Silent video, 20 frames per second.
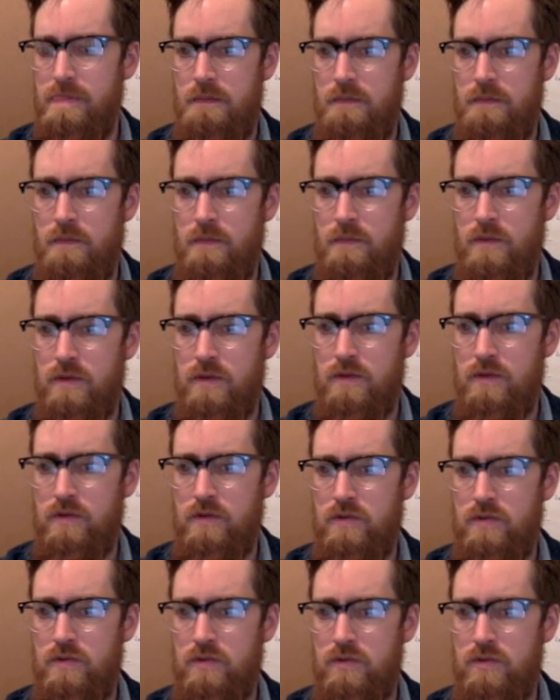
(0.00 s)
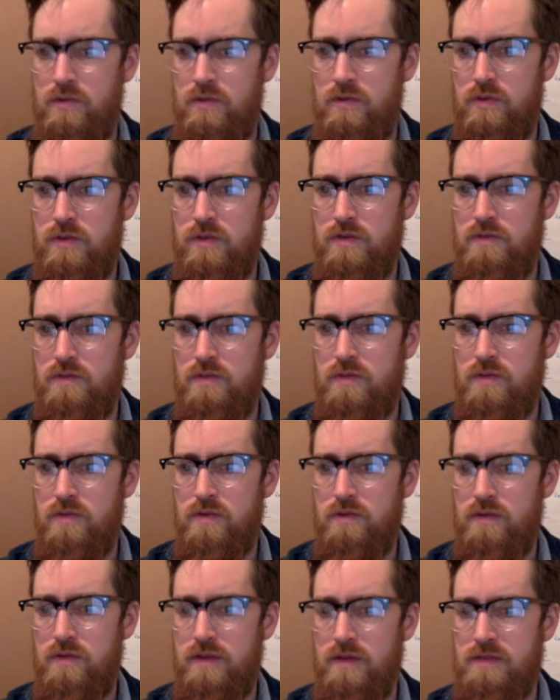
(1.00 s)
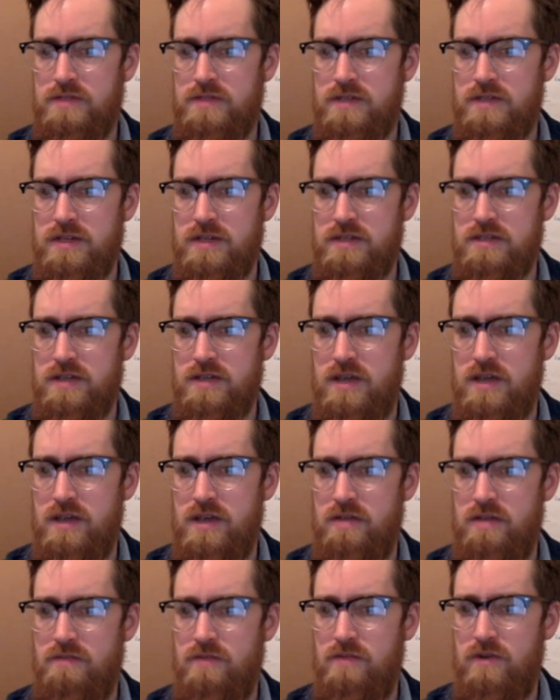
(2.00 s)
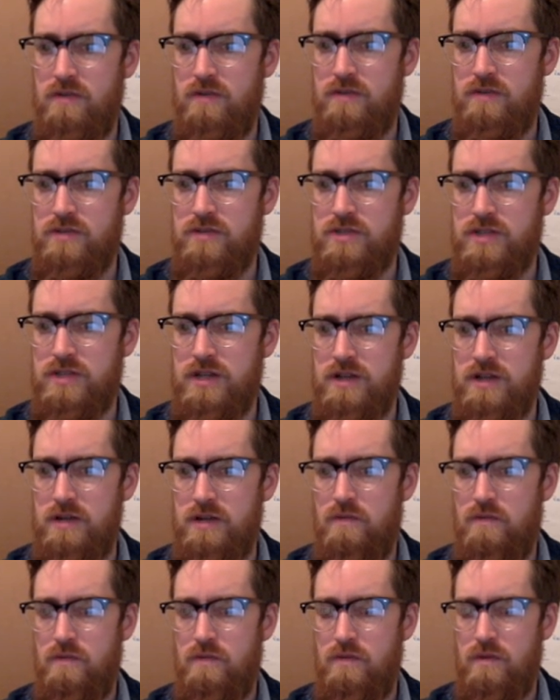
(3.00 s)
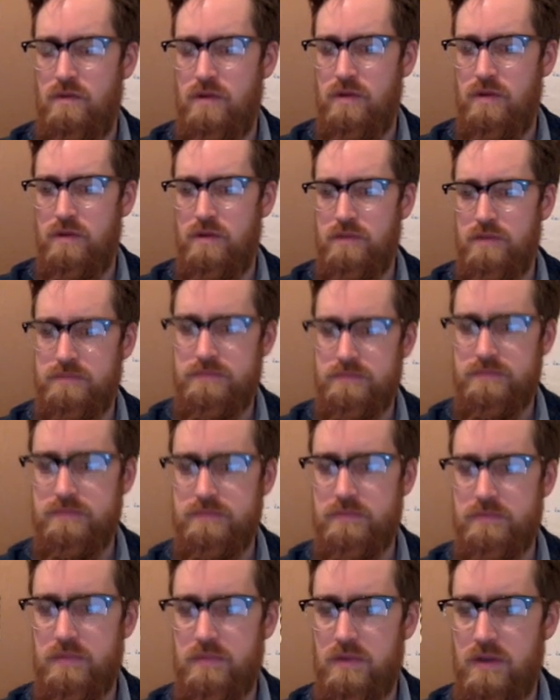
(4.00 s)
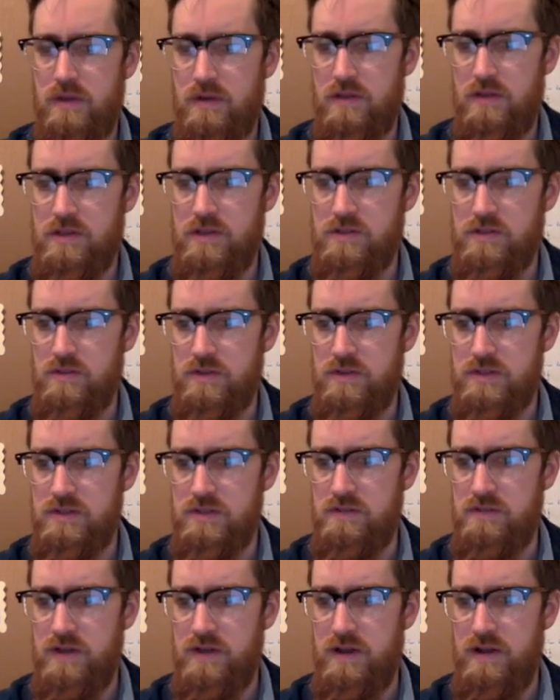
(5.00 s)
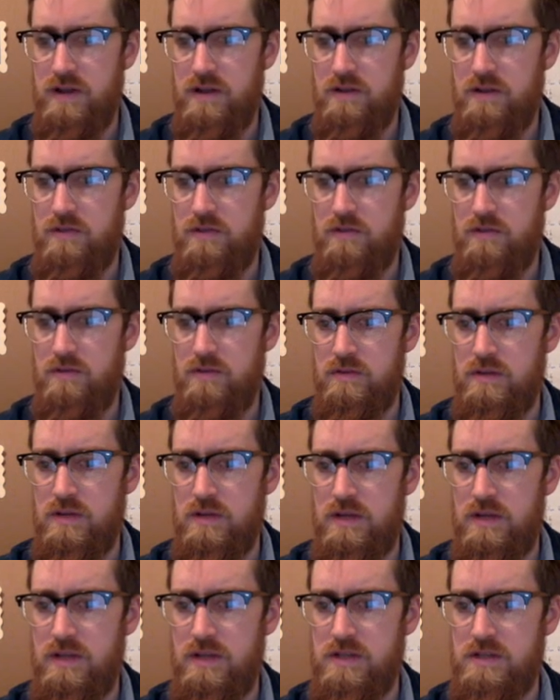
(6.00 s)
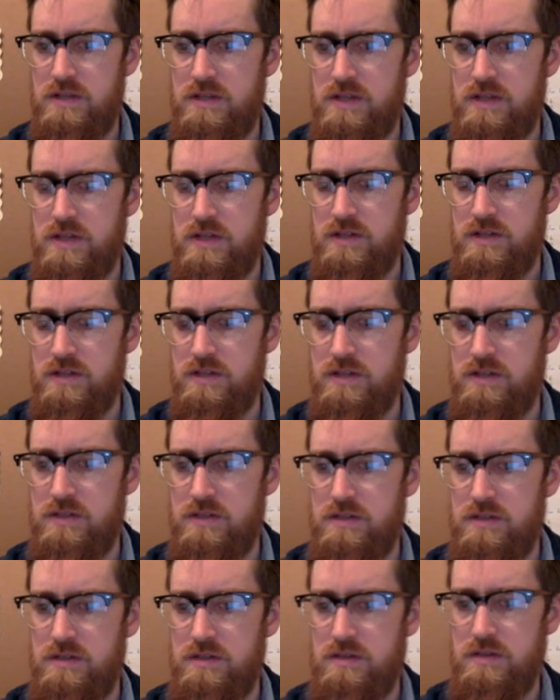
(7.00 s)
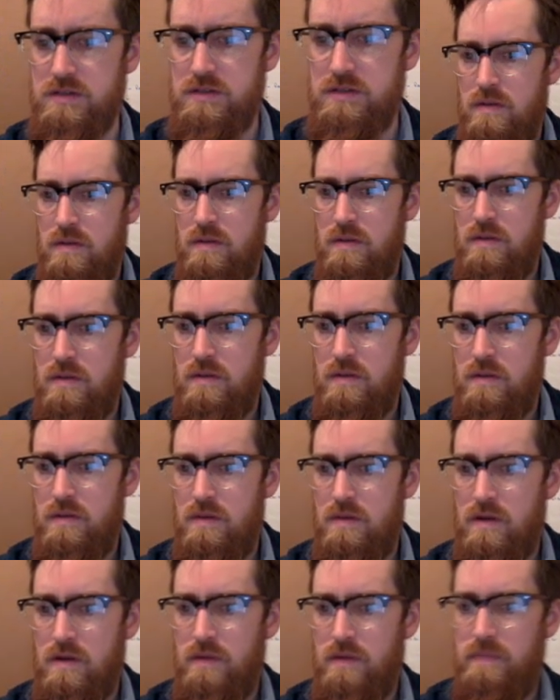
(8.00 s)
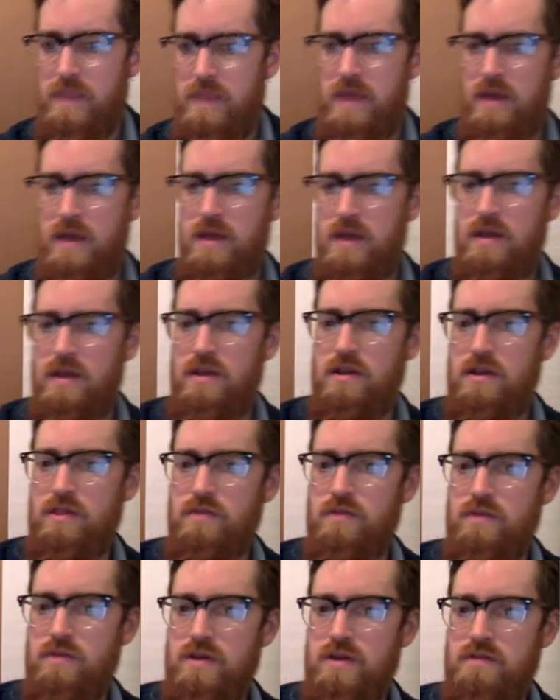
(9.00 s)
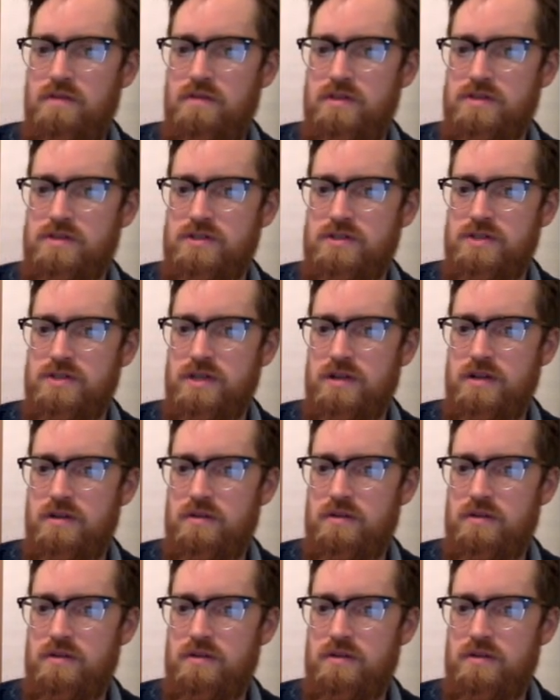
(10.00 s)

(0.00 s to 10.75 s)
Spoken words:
1, 2, 3, 4, 5, 6, and 4 of those are shaded in 4. Now this one is divided into 10 sections. All right, and 3 of these are shaded in.